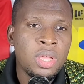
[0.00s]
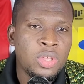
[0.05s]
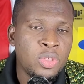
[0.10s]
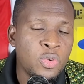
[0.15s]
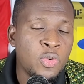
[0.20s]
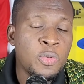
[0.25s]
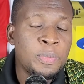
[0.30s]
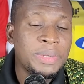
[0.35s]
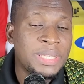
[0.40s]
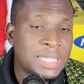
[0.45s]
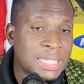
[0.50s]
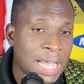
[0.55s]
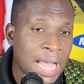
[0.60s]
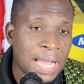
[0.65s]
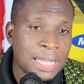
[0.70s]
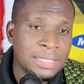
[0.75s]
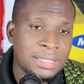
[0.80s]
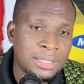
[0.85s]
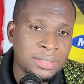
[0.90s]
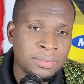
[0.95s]
You will be
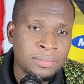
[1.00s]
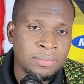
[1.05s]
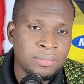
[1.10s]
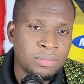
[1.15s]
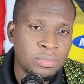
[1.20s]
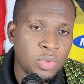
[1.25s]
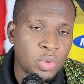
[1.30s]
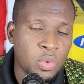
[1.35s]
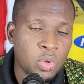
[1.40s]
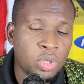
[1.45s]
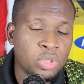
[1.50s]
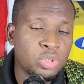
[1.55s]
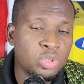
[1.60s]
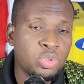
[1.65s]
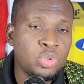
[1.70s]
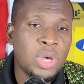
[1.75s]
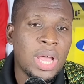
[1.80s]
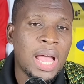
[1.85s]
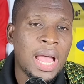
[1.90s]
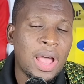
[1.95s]
charged because
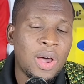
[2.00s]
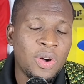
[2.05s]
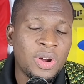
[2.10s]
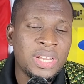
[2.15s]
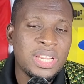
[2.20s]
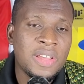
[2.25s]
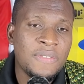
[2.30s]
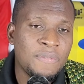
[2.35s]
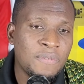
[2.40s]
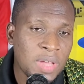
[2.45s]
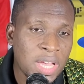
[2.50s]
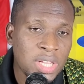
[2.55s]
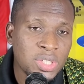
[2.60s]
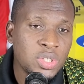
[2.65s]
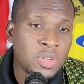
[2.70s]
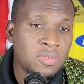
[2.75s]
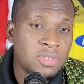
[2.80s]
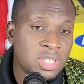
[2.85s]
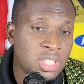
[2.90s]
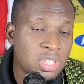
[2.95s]
you are on the
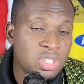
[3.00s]
verge of